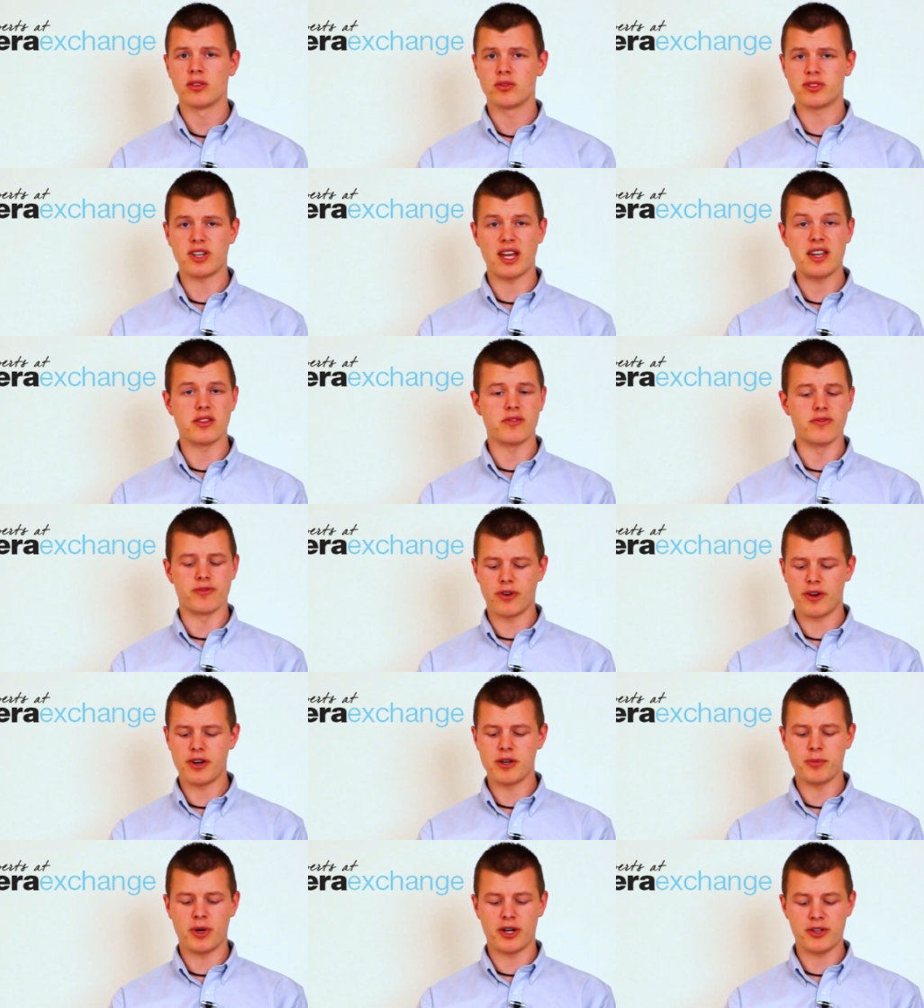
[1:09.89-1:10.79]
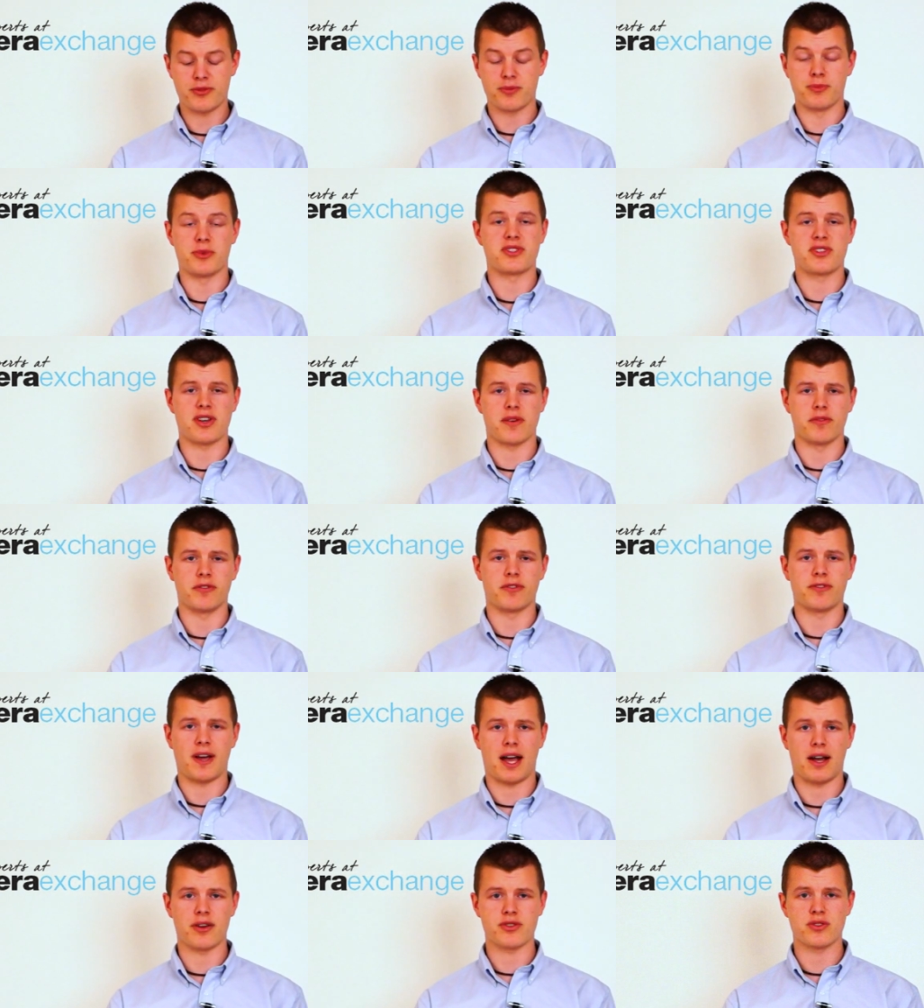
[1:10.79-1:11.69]
taken very much from the
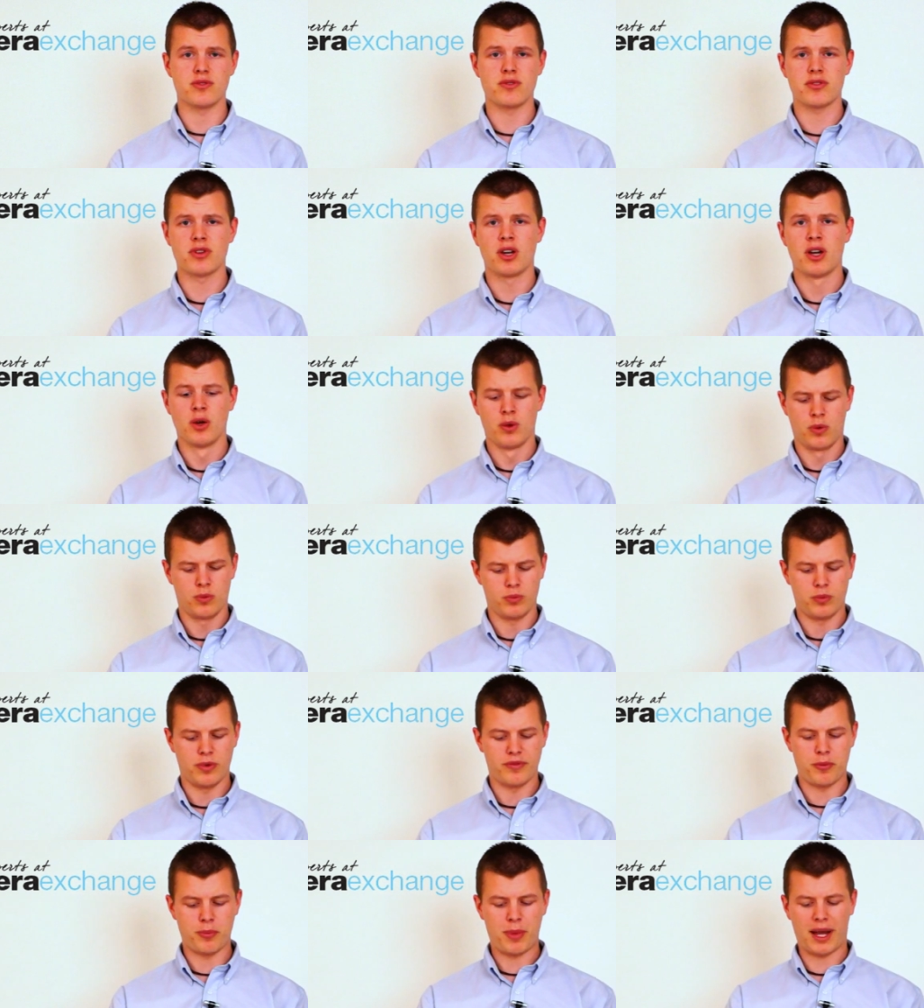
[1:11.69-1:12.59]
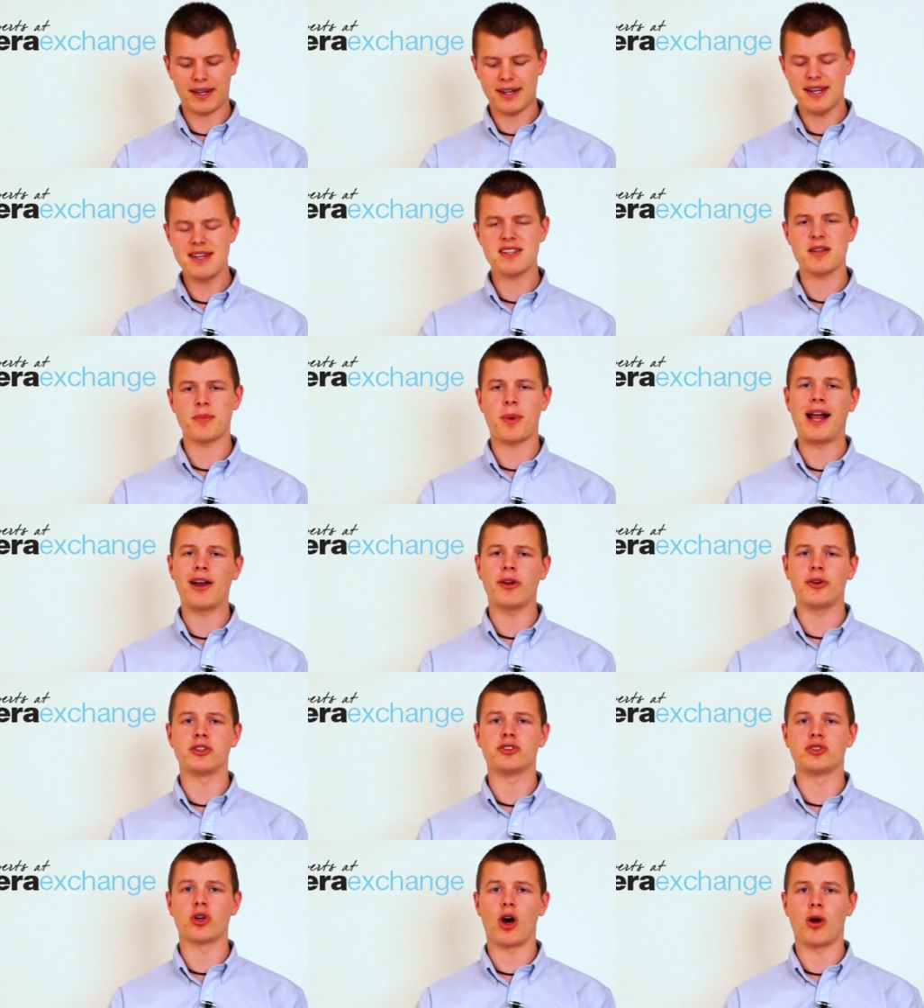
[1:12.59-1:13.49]
7000, with a magnesium
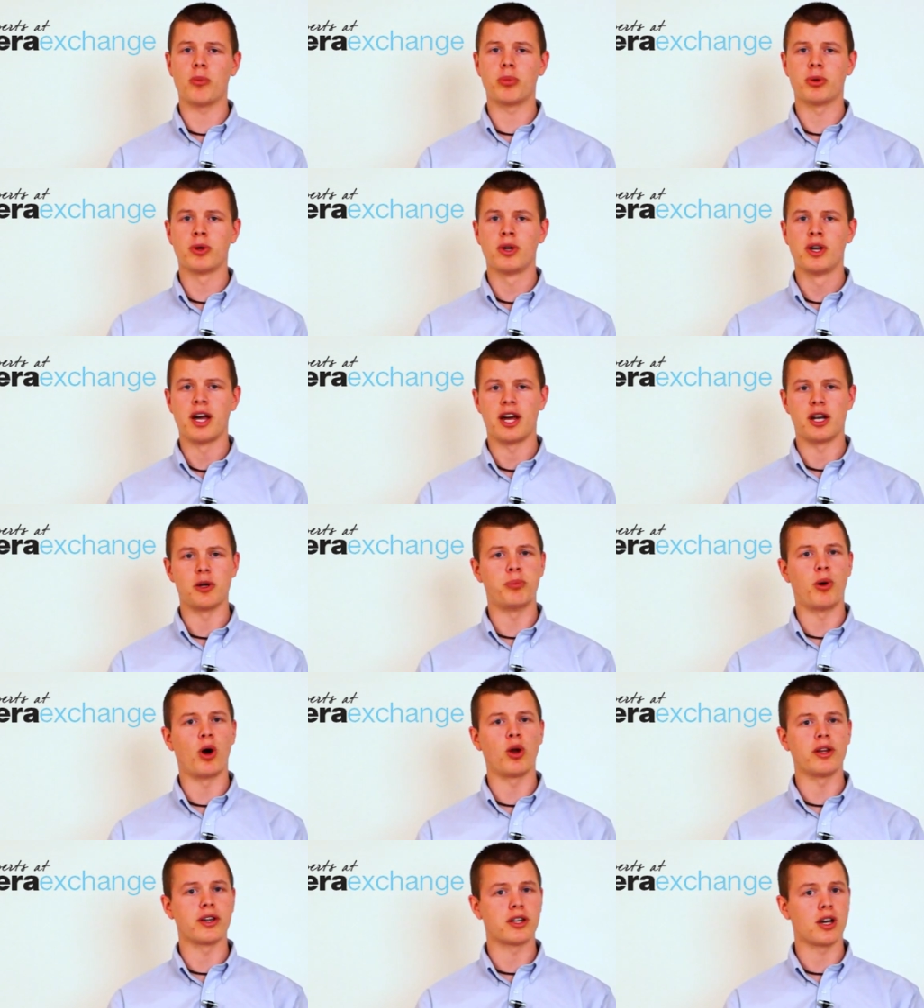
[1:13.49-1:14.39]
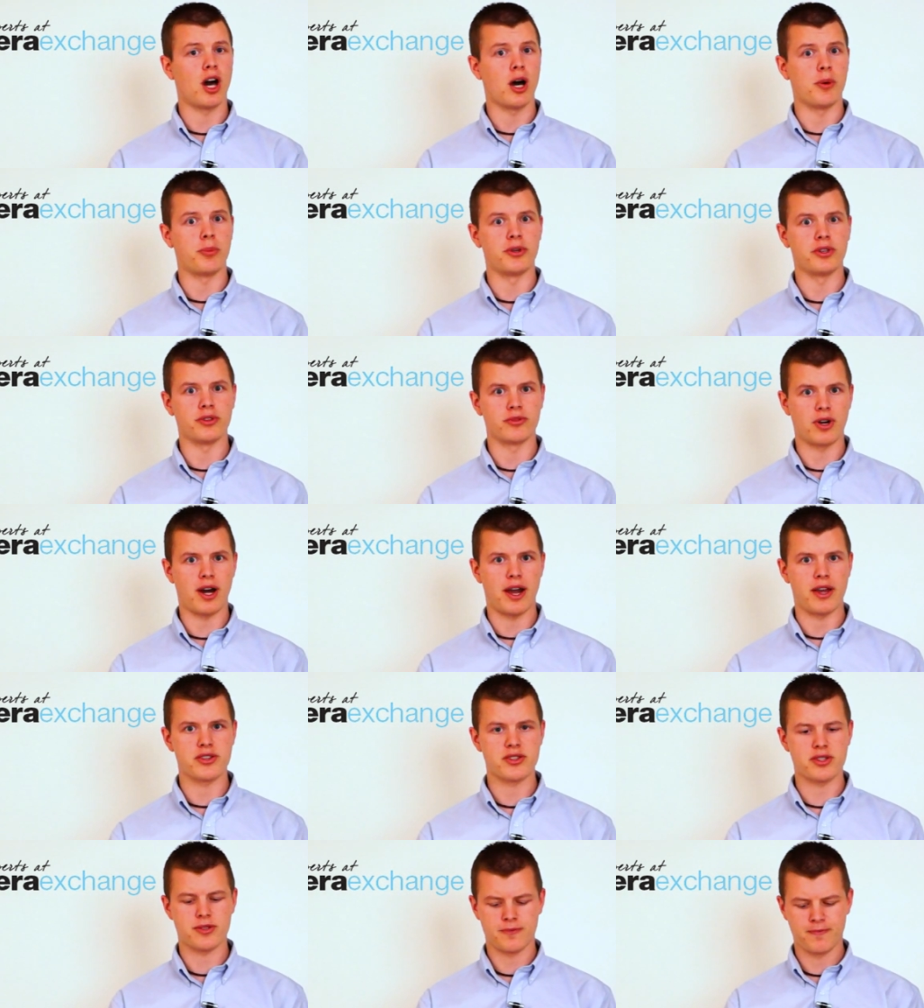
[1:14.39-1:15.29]
alloy top and a polycarbonate
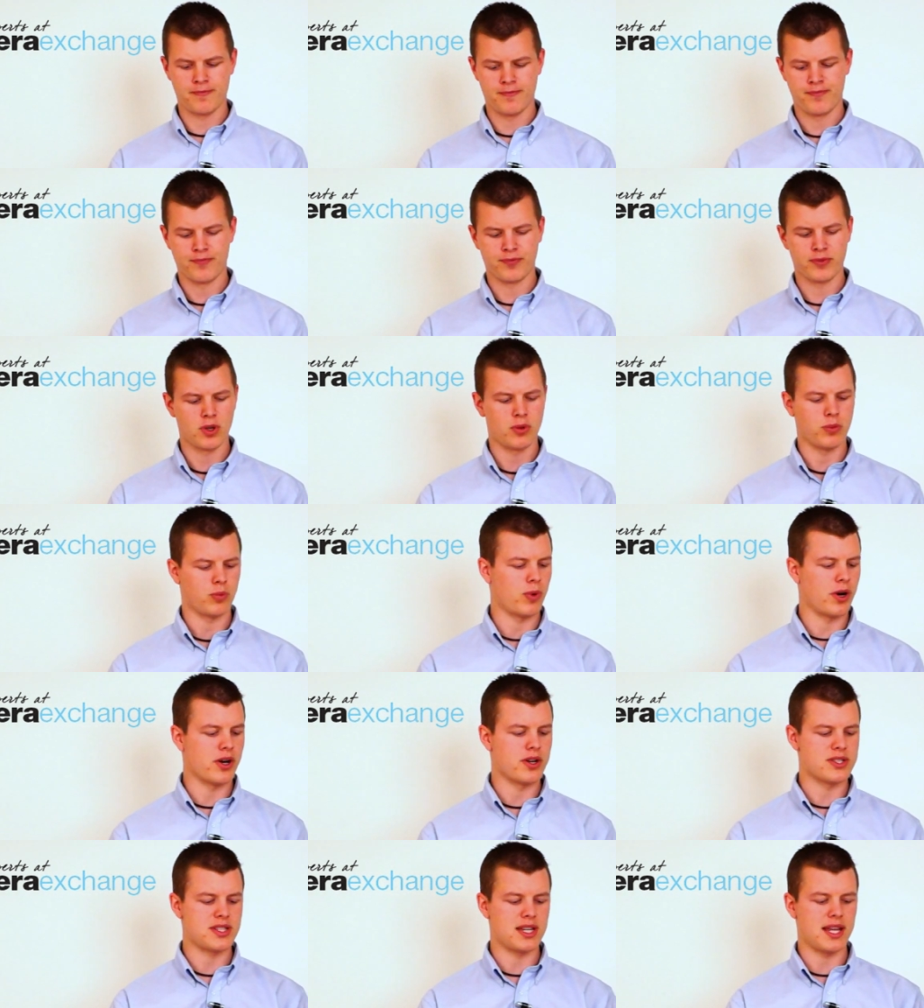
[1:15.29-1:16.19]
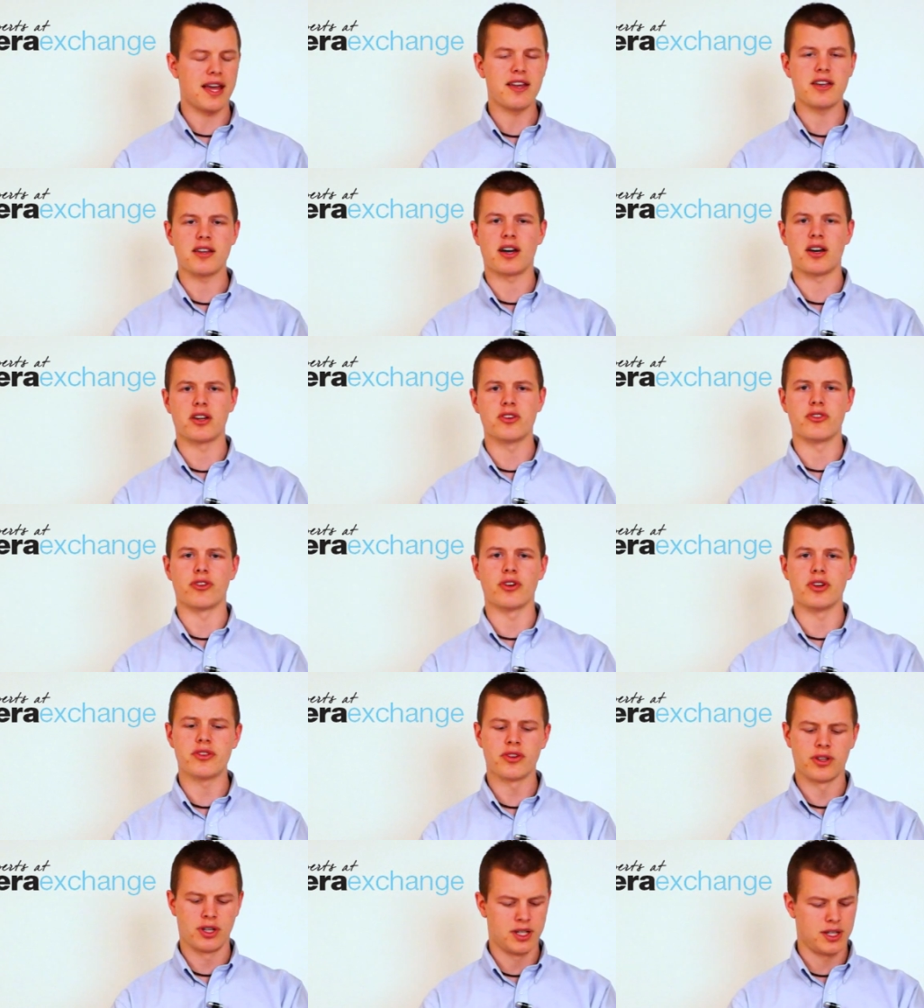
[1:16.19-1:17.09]
rest, whereas the
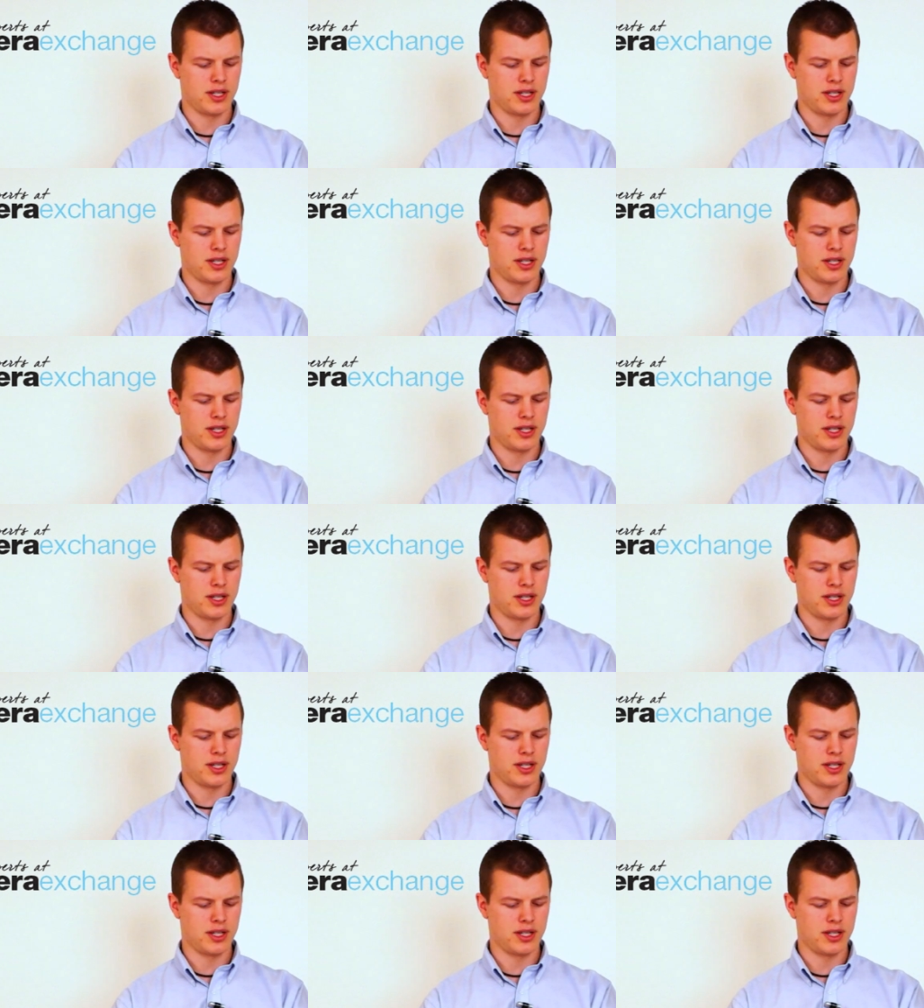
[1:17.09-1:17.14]
800